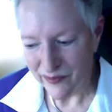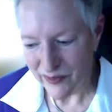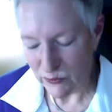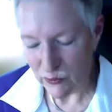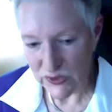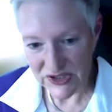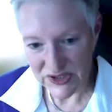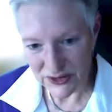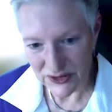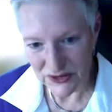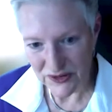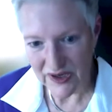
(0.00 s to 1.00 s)

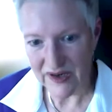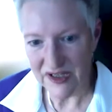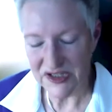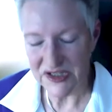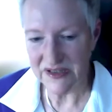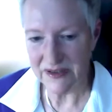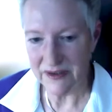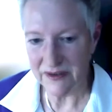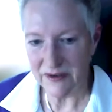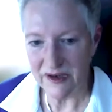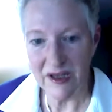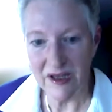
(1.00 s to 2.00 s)
researcher and
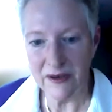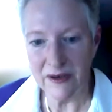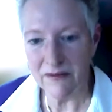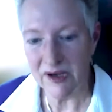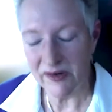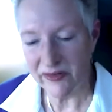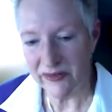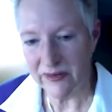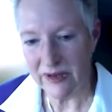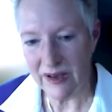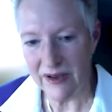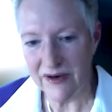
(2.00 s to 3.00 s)
educator, Kent
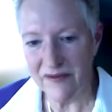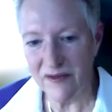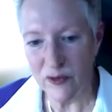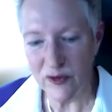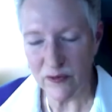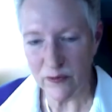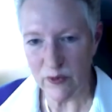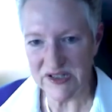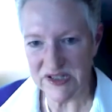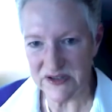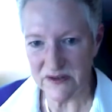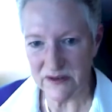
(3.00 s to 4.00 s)
Grayson, out of
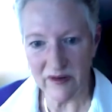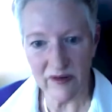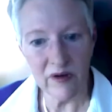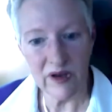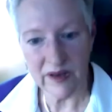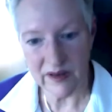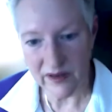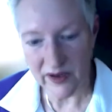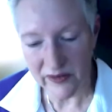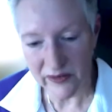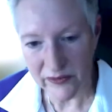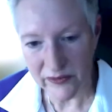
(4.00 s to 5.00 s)
Northwestern
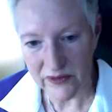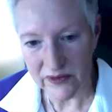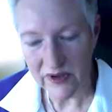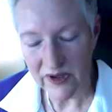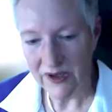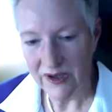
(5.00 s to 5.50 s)
Kellogg School,